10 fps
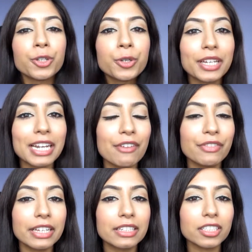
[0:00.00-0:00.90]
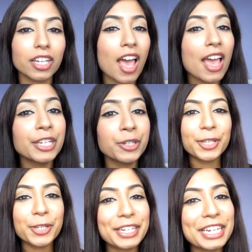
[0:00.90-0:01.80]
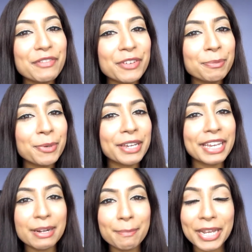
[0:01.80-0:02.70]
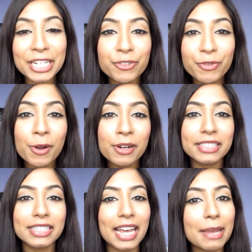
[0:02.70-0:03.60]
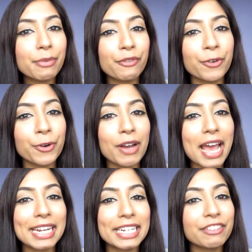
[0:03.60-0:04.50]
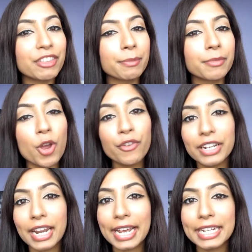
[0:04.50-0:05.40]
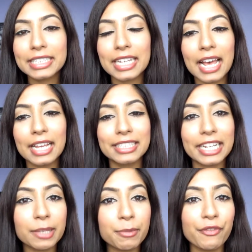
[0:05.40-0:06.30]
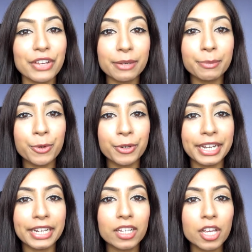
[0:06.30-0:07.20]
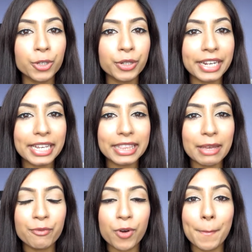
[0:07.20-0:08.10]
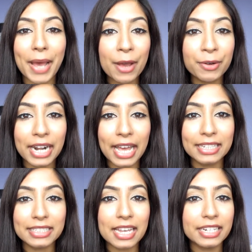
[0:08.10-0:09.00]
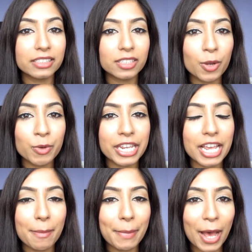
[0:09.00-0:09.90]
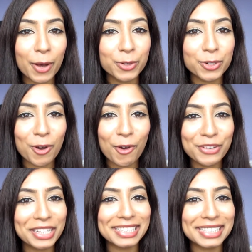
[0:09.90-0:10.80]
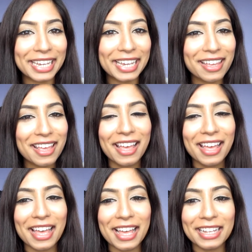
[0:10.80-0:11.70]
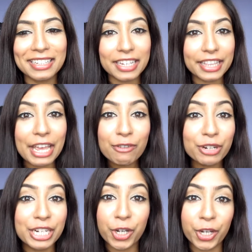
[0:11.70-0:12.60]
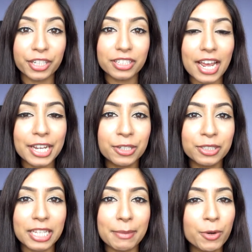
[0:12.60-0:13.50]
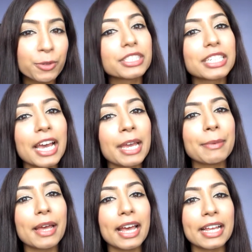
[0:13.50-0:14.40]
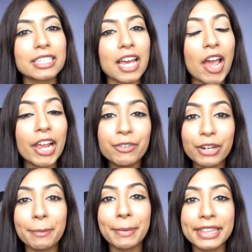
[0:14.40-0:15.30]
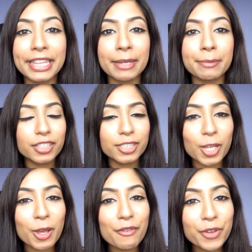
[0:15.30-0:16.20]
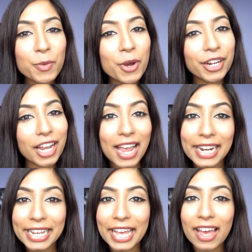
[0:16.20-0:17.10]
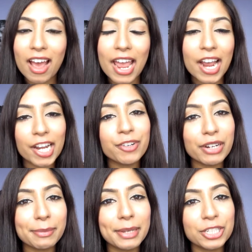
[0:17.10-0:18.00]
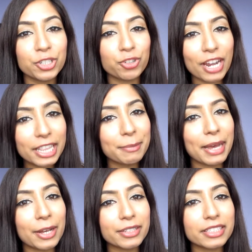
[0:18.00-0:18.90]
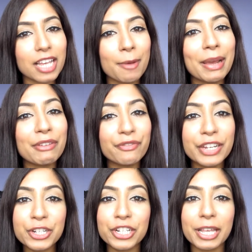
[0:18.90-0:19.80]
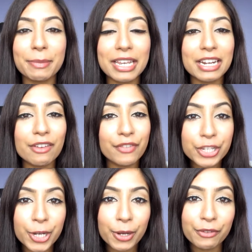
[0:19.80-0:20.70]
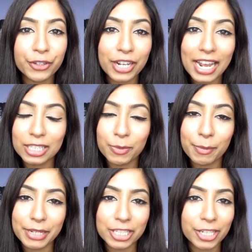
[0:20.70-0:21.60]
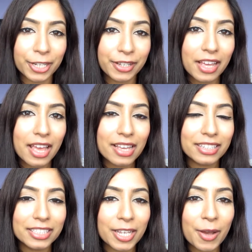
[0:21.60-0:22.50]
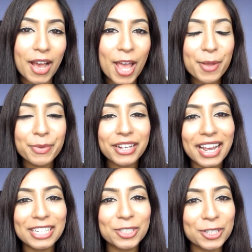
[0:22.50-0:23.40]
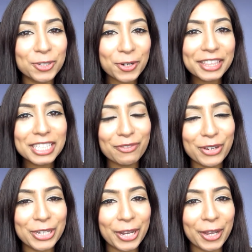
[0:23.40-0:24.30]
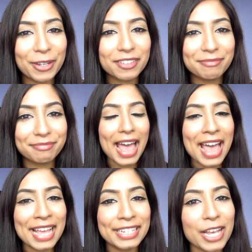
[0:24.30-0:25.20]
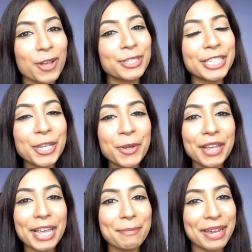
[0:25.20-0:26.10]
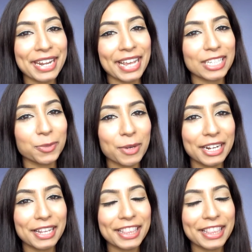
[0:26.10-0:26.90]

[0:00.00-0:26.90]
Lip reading: You can have it curly. You can even put in benji rollers the night before and leave them overnight and take them off in the morning. You can get them from Poundland and it's only £1, obviously. And they're really good. I use them all the time and I highly recommend them. So if you want curly hair, I highly recommend you try them out. I might feature them in a video if you guys want me to. So I hope you guys enjoyed this video and I'll see you in my next one.